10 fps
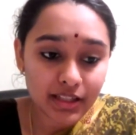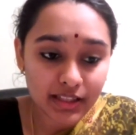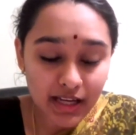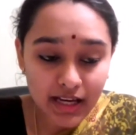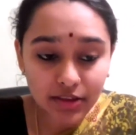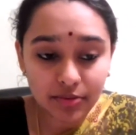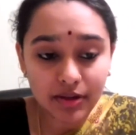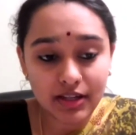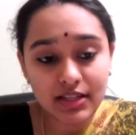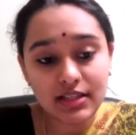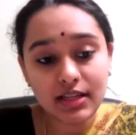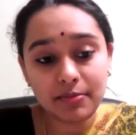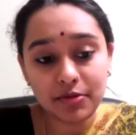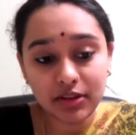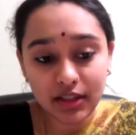The eighth one is
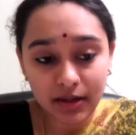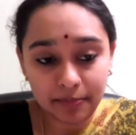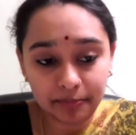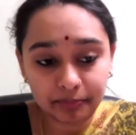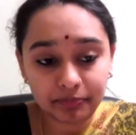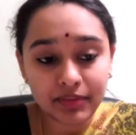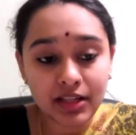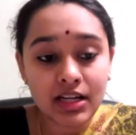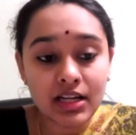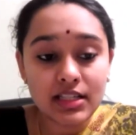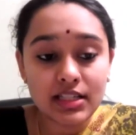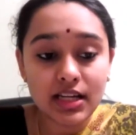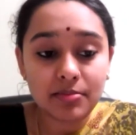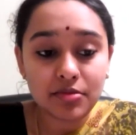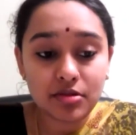Samudram.
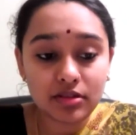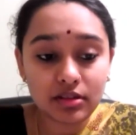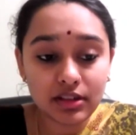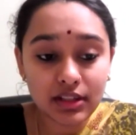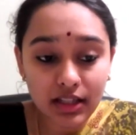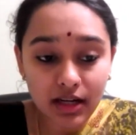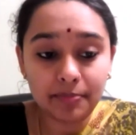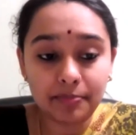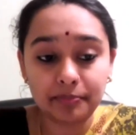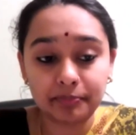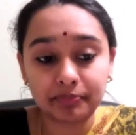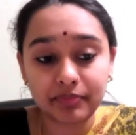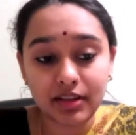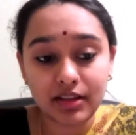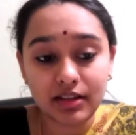Samudram.
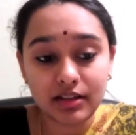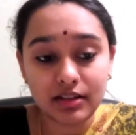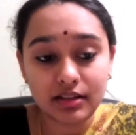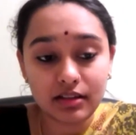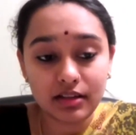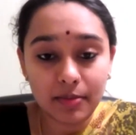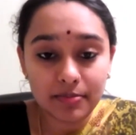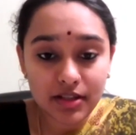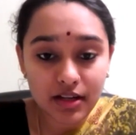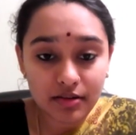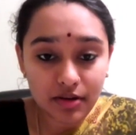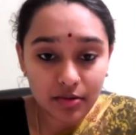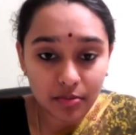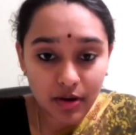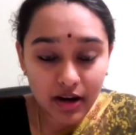Observe
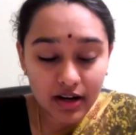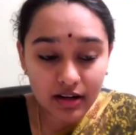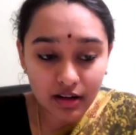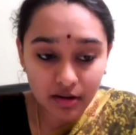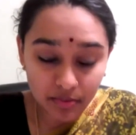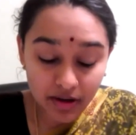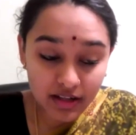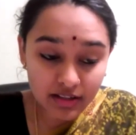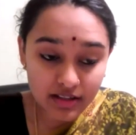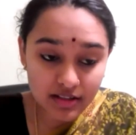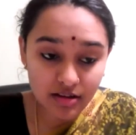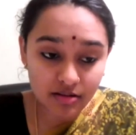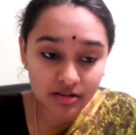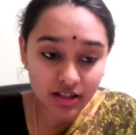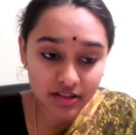at where the
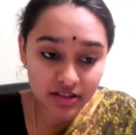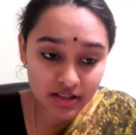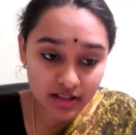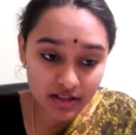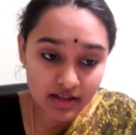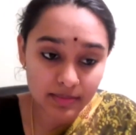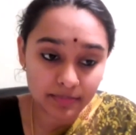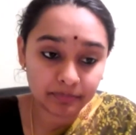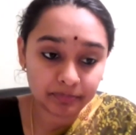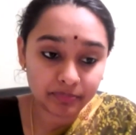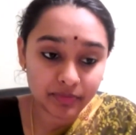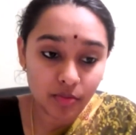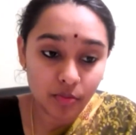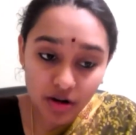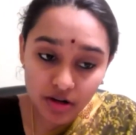Sanyukta Akshara is.
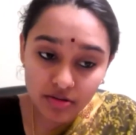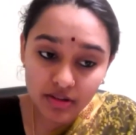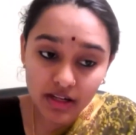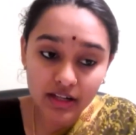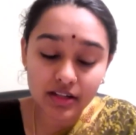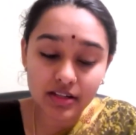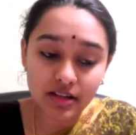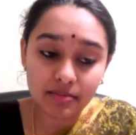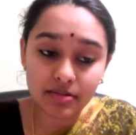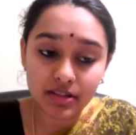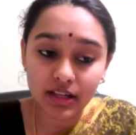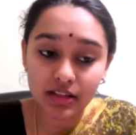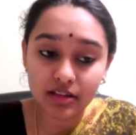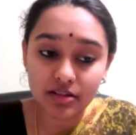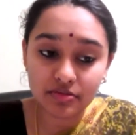What two letters come
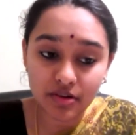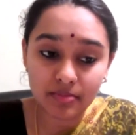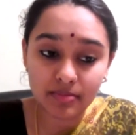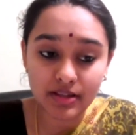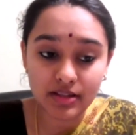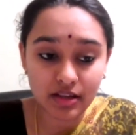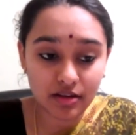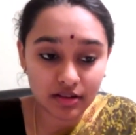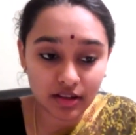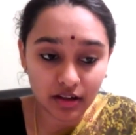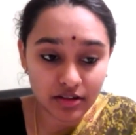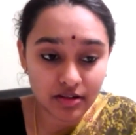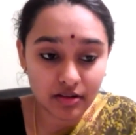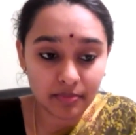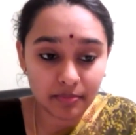together to form the Sanyukta
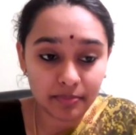Akshara?